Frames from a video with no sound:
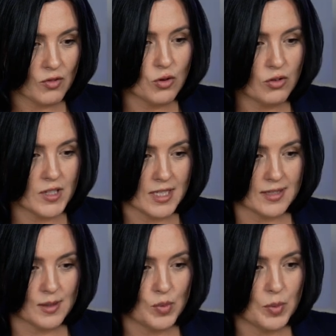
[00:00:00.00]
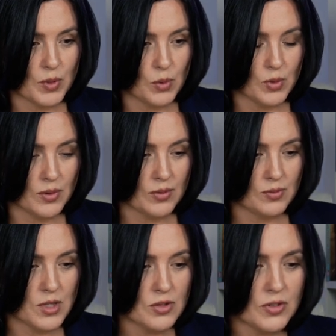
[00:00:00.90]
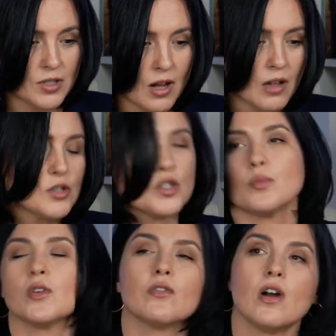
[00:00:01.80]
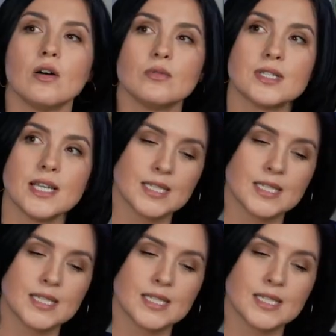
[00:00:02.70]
foreigners, people with different cultural backgrounds,